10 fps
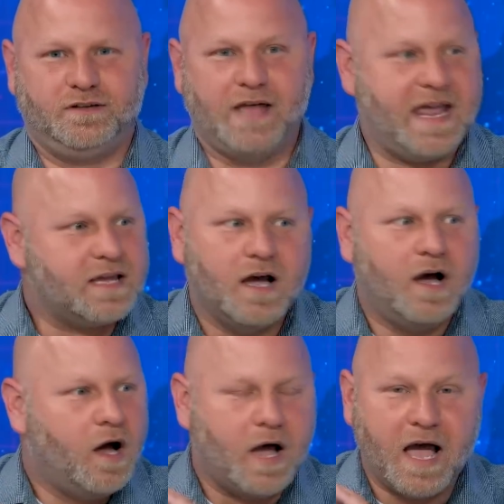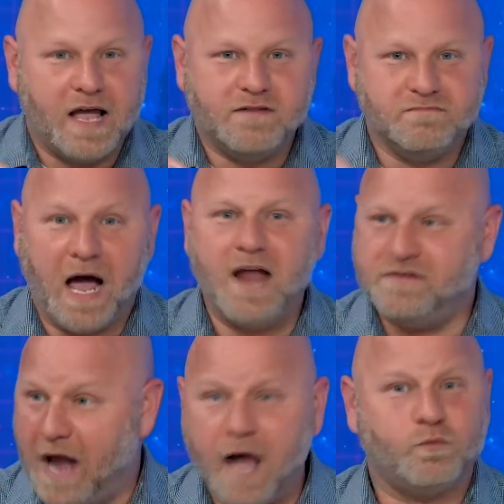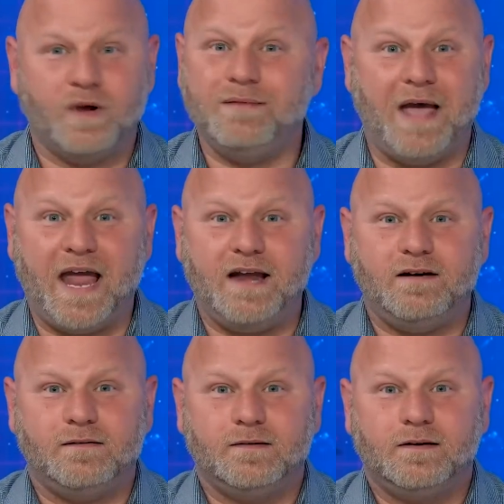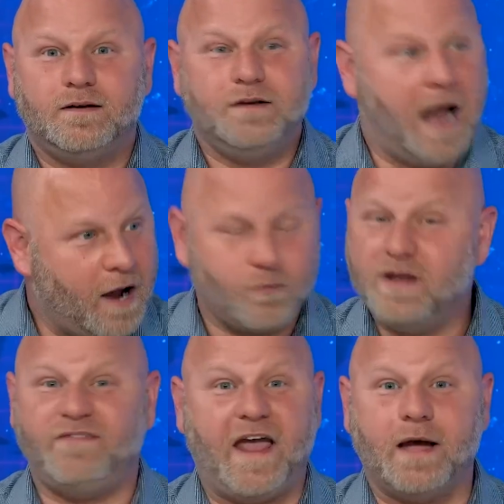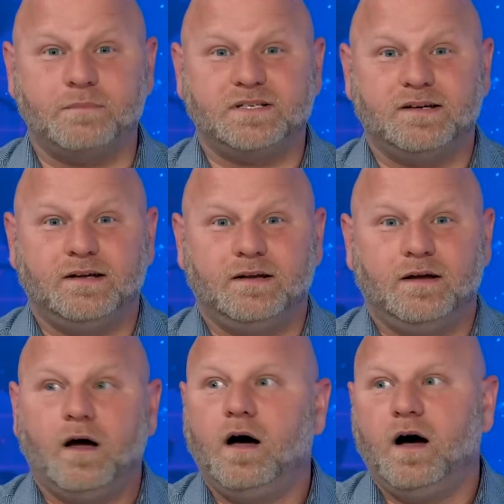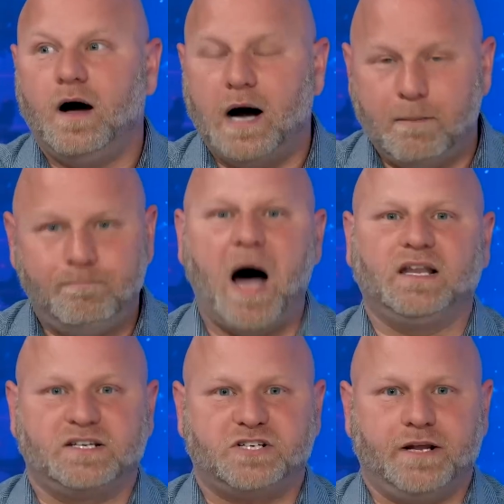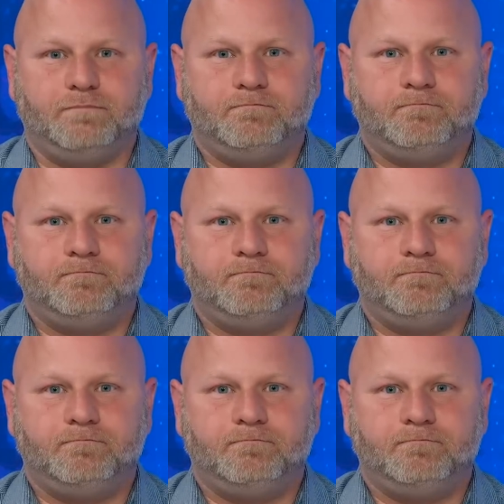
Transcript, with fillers: Like, not, not remade, not revamped, abolish it,